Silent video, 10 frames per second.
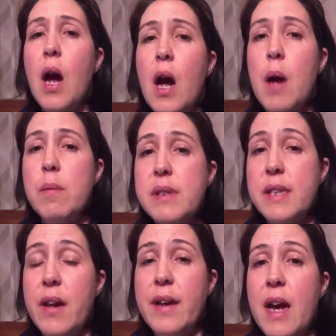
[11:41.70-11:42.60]

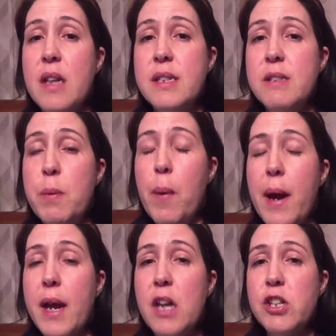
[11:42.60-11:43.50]
So yeah, since we're
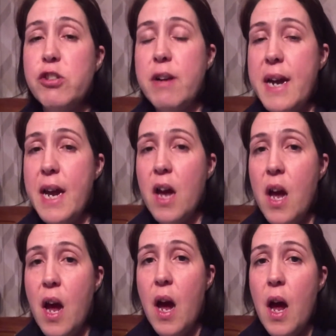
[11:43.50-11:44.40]
working a treat.
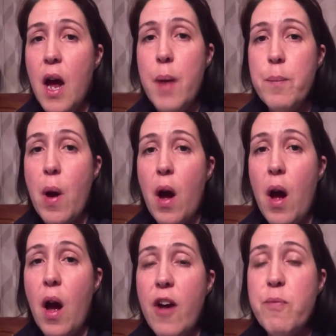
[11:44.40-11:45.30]

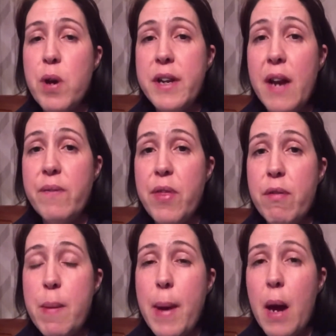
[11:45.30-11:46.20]
I've put down for
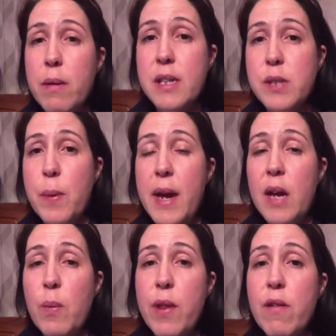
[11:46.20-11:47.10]
£3 this
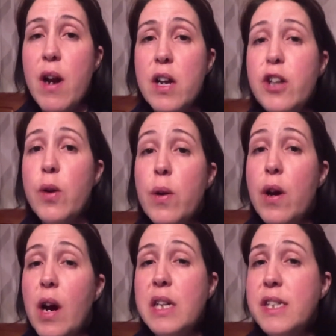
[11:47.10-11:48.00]
week. Whether I can do it or
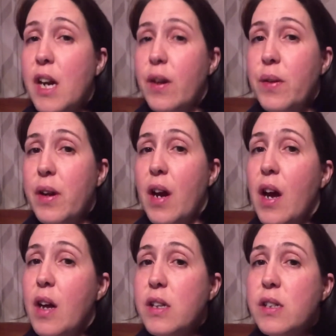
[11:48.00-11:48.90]
not, I don't
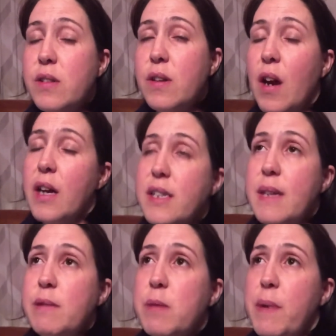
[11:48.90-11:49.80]
know. I
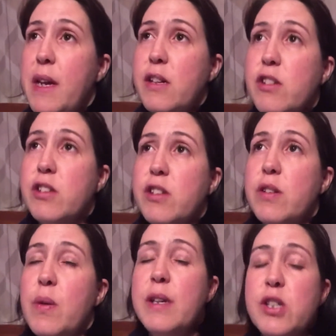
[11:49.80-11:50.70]
seem to be just
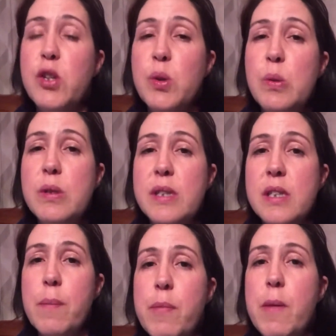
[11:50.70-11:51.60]
doing twos is
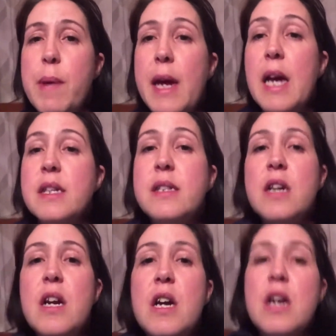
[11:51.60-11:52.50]
the biggest.